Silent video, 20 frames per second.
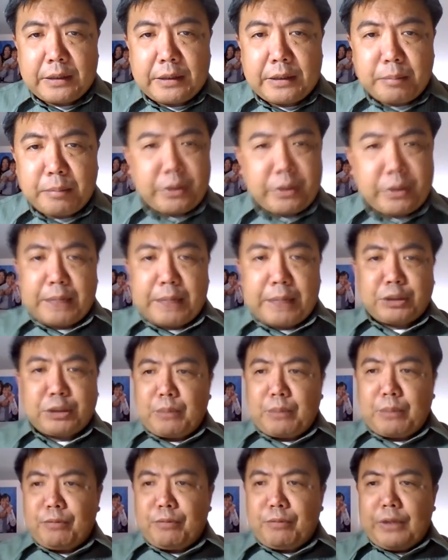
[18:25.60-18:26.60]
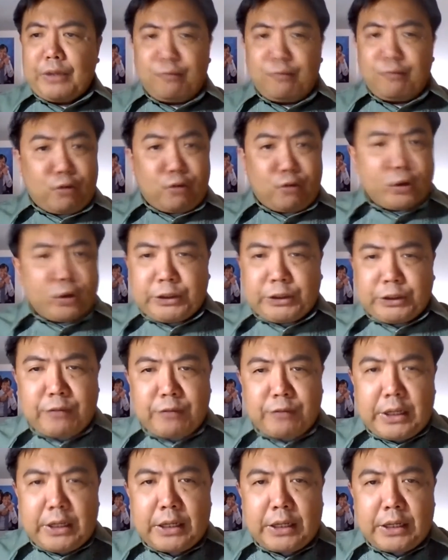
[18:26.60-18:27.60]
Perhaps some of them
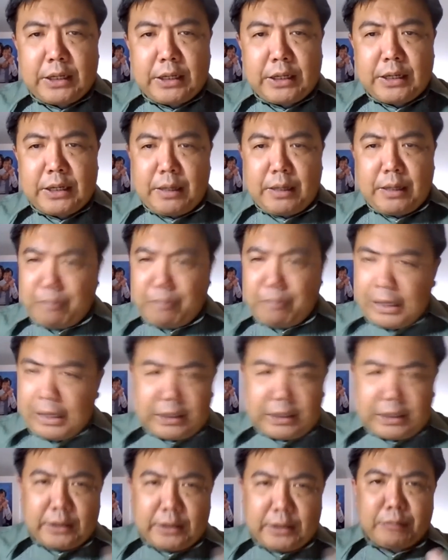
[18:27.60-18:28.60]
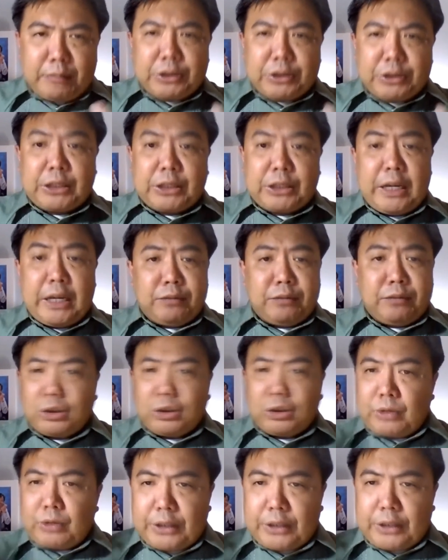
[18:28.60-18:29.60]
forcibly, making them his slaves
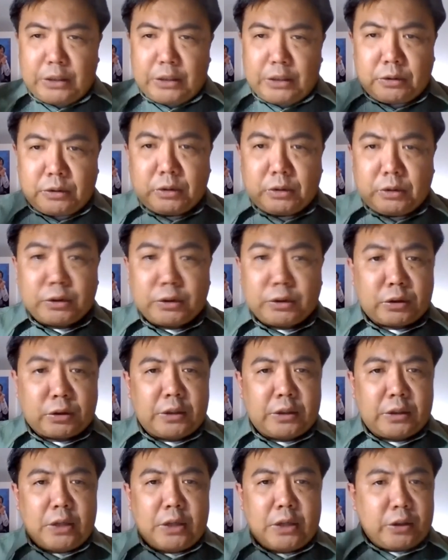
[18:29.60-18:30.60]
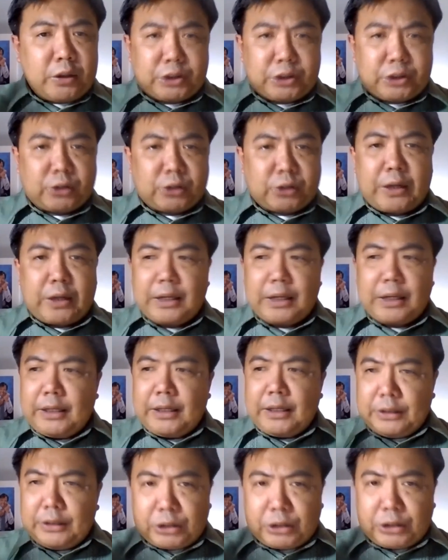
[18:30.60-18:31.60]
so that he could construct
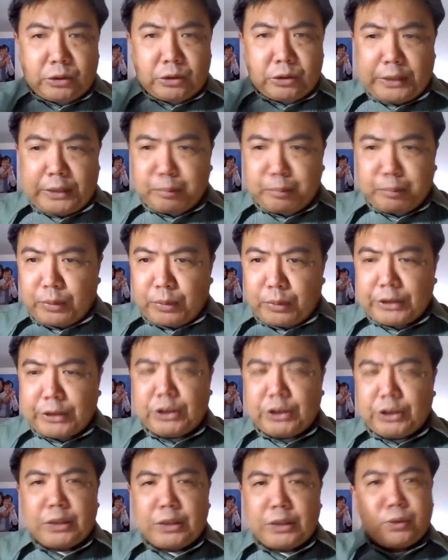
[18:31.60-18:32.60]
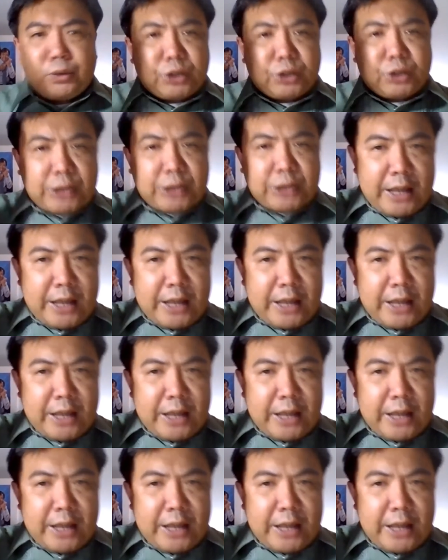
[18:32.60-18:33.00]
this great project whose